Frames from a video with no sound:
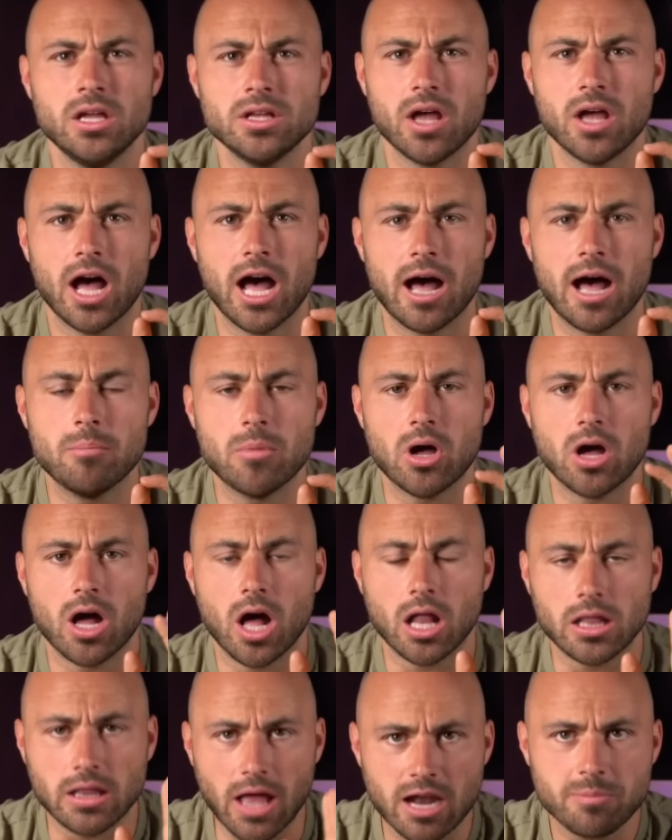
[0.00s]

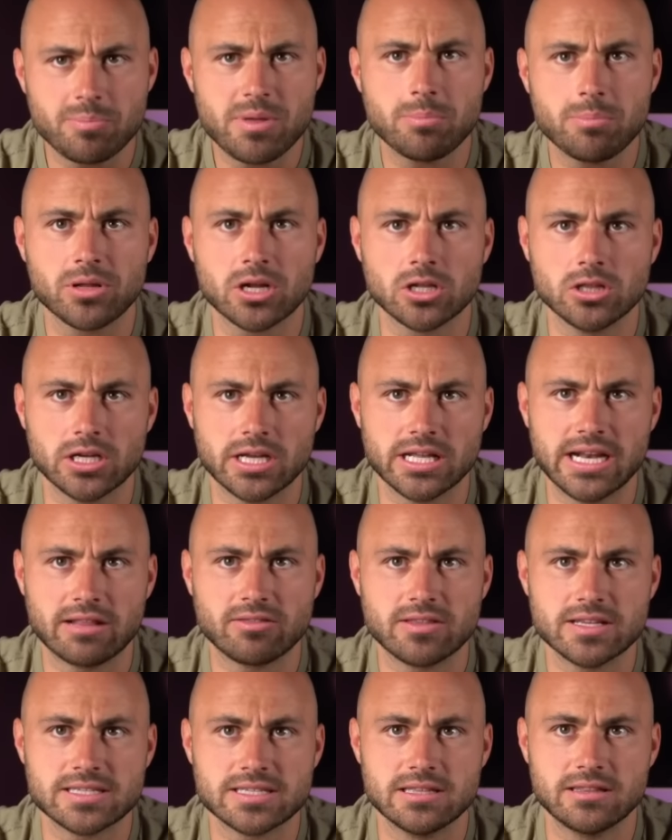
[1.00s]
A lot of people are looking at
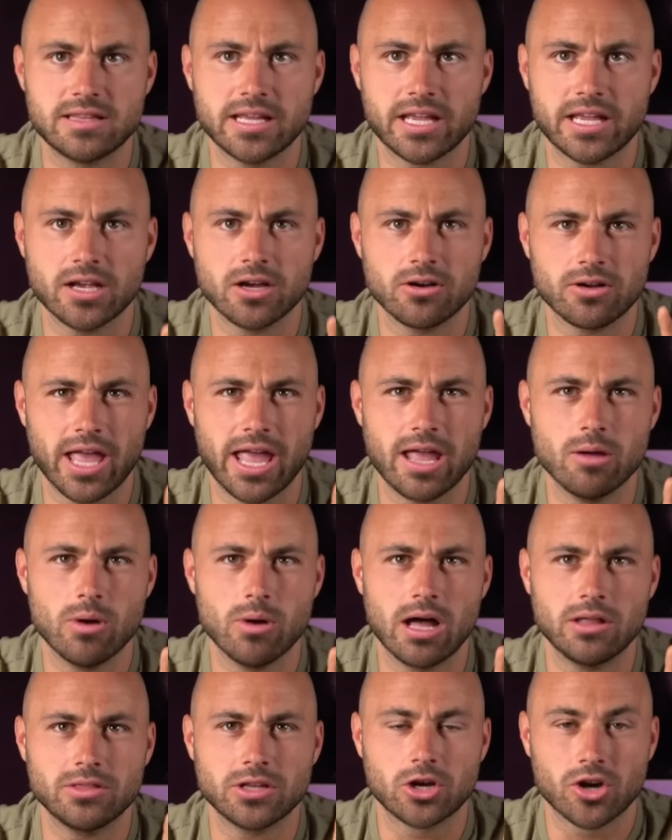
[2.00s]
this and thinking, okay,
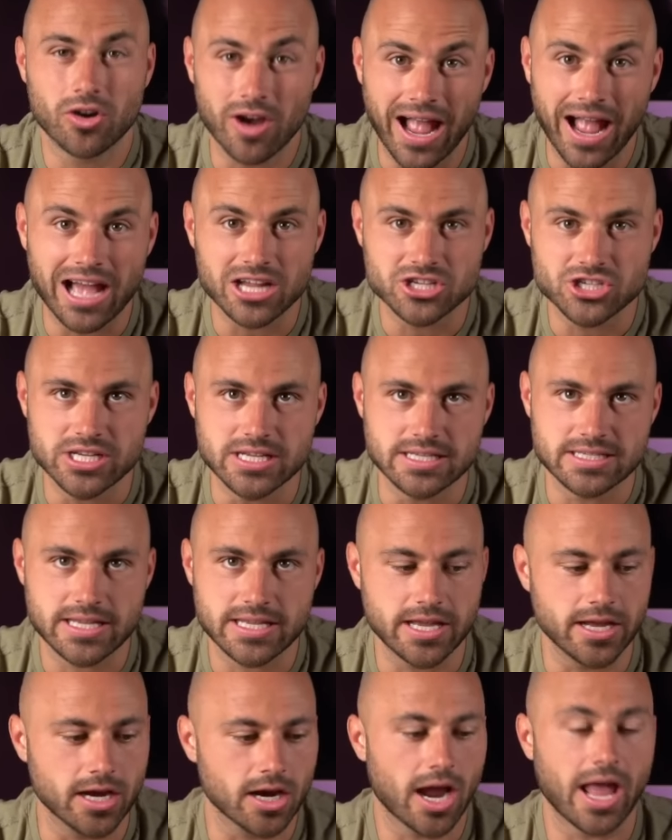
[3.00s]
well, the crash is
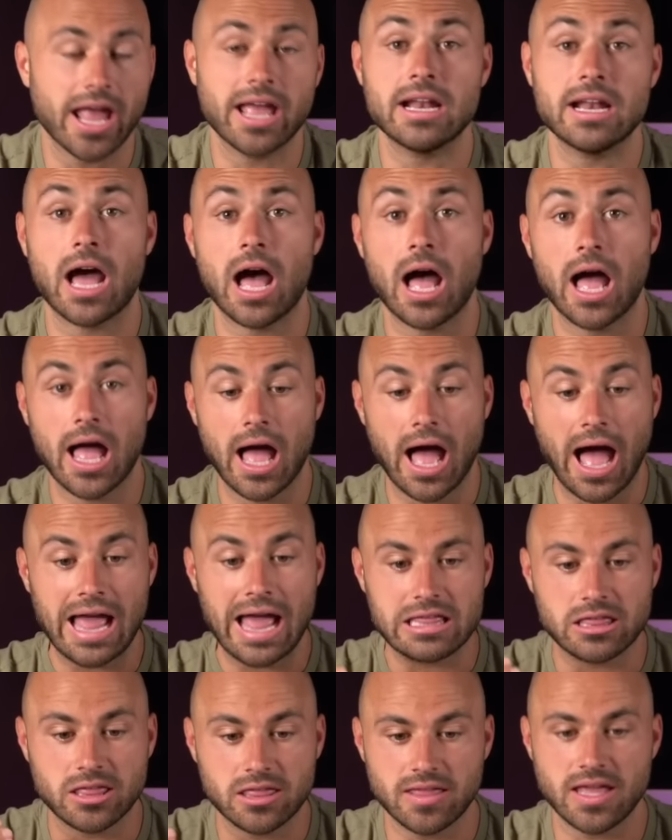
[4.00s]
here. And I
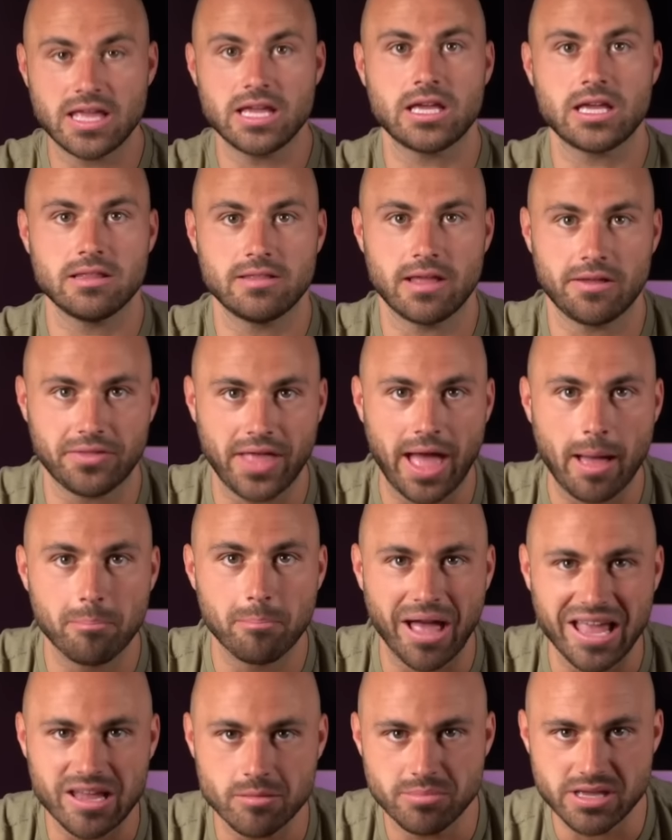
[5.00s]
think that that
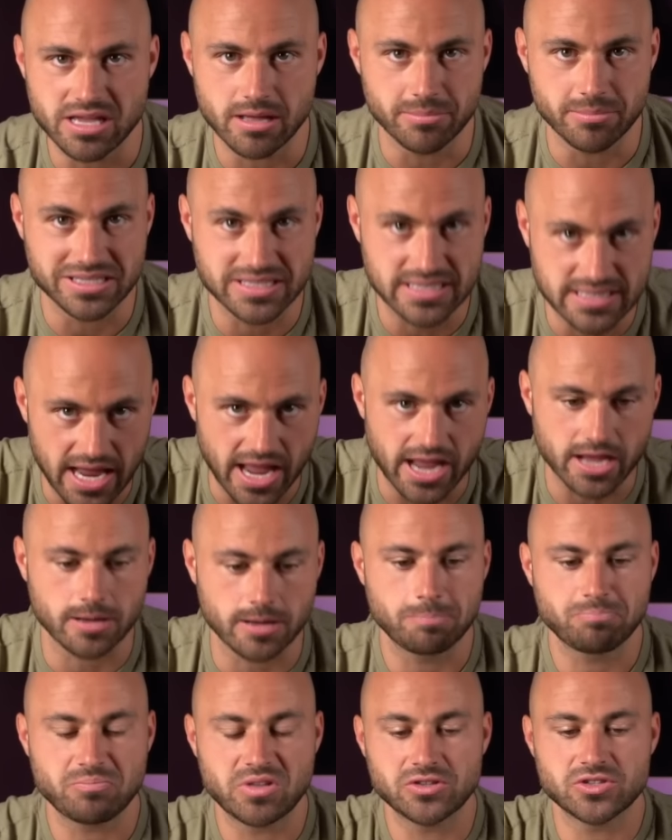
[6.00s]
might be a mistake.
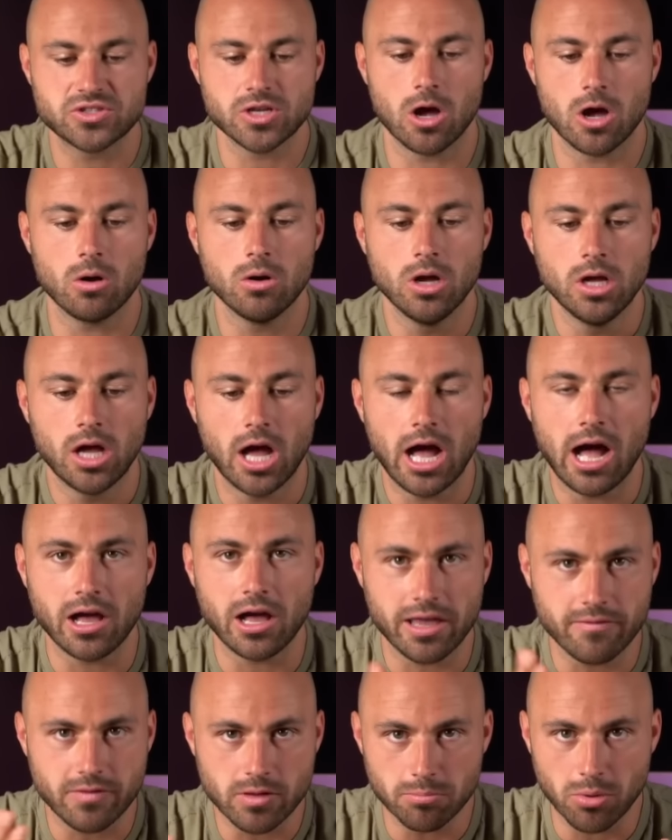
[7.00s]
And so I'll
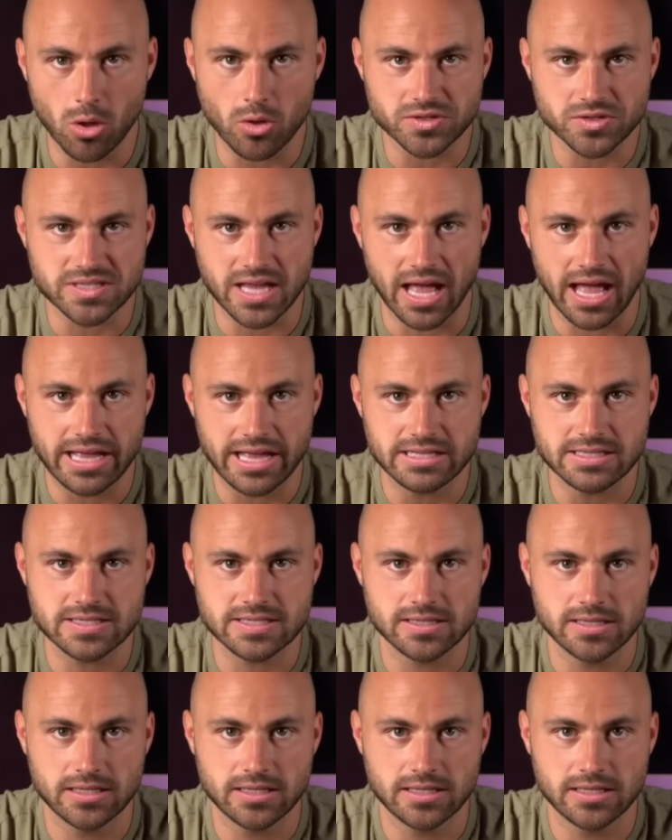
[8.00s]
give you both sides